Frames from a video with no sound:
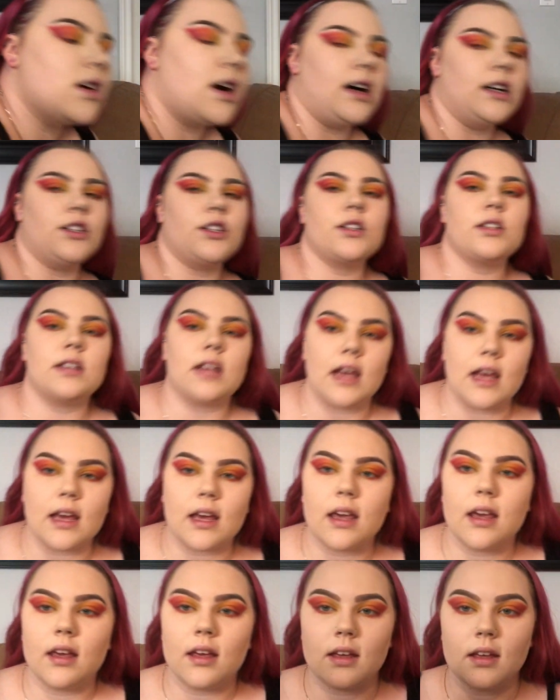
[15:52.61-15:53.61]
I just
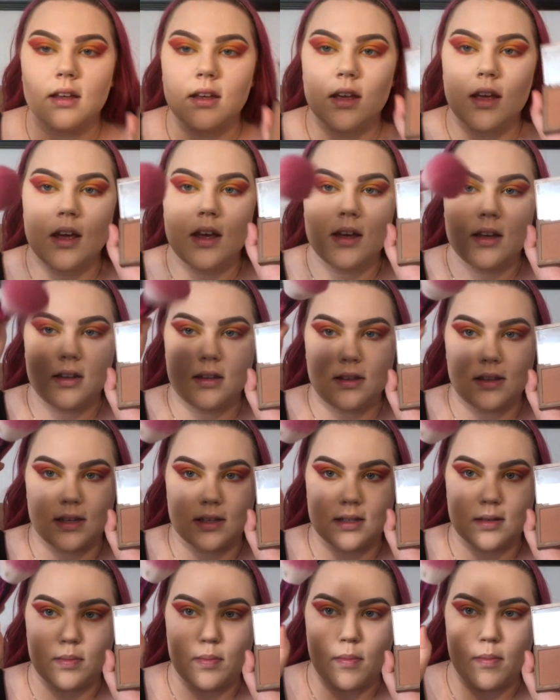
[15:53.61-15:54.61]
take
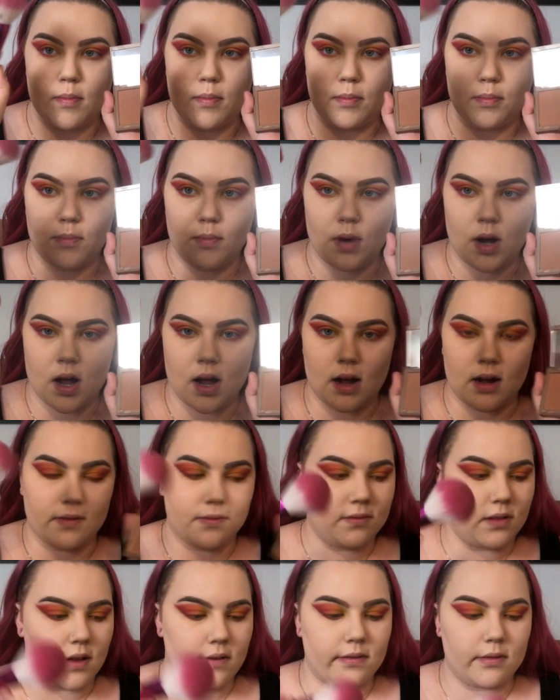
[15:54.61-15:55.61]
this
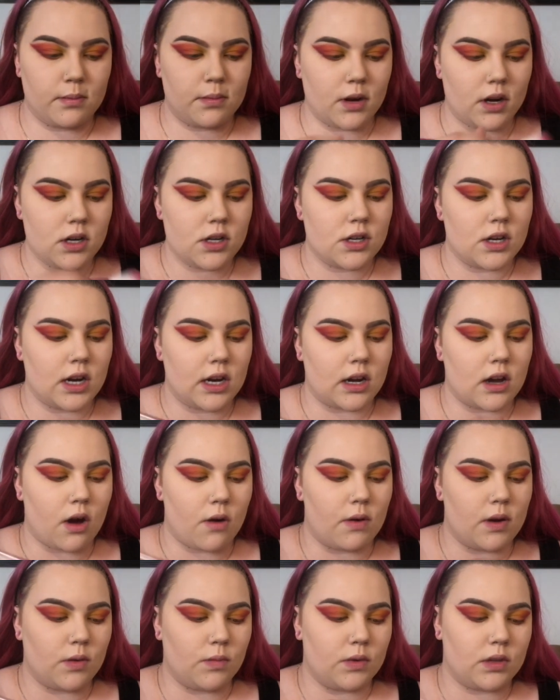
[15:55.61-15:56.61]
fluffy brush and
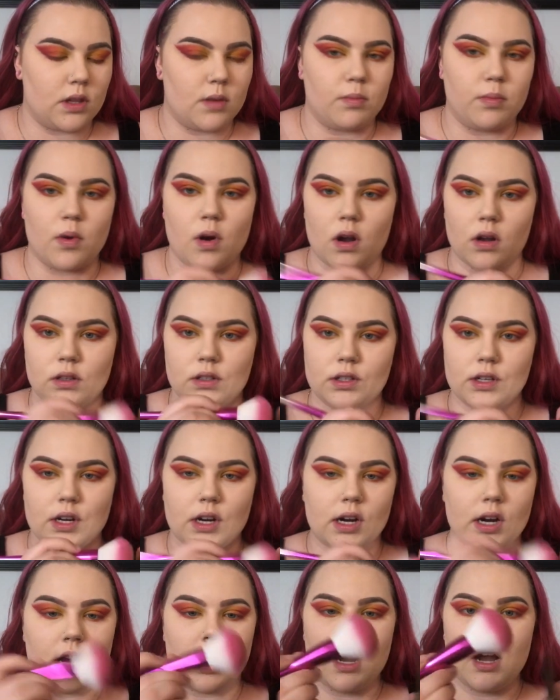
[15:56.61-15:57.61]
go in with the
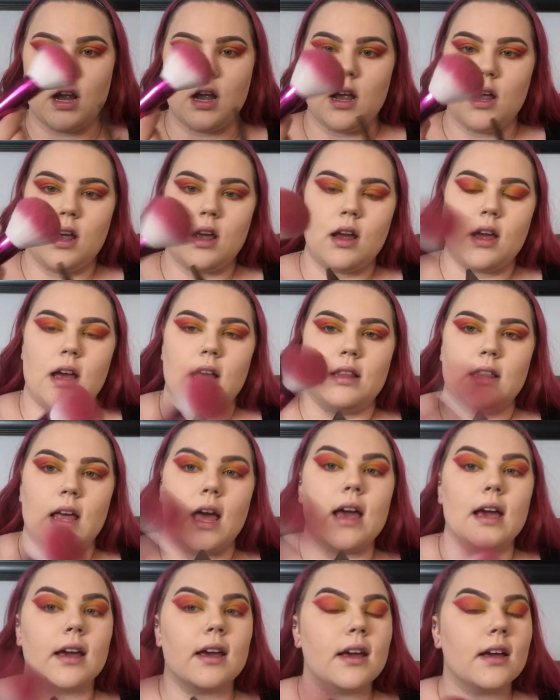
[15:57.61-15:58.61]
bronzer and
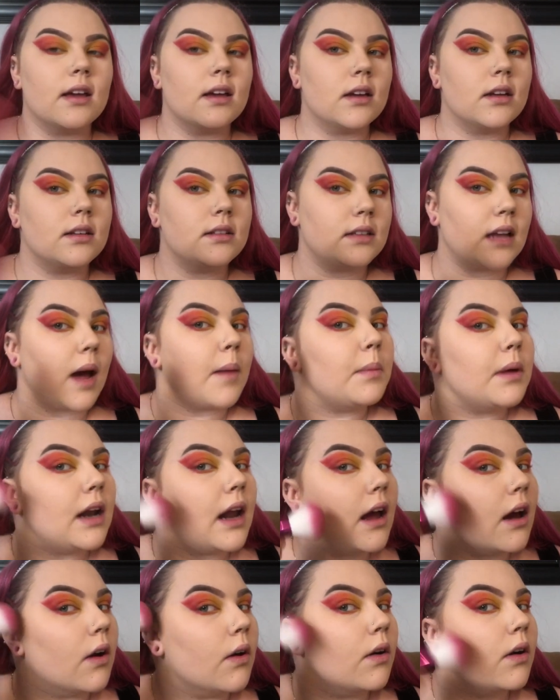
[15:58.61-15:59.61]
like tap it
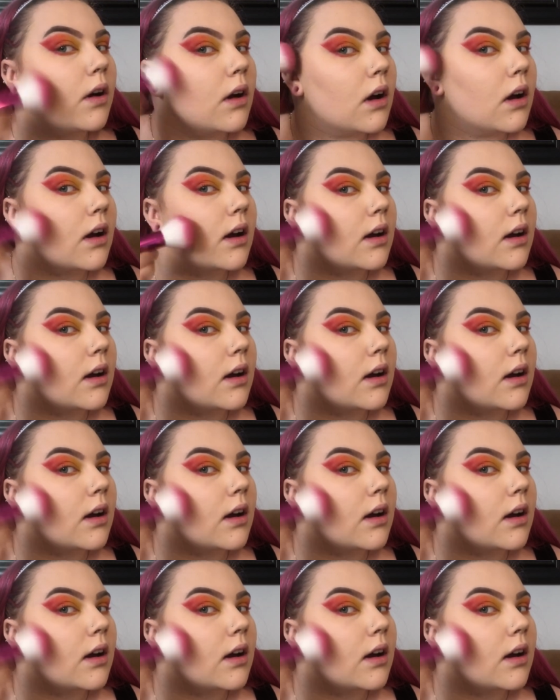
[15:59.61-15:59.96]
out,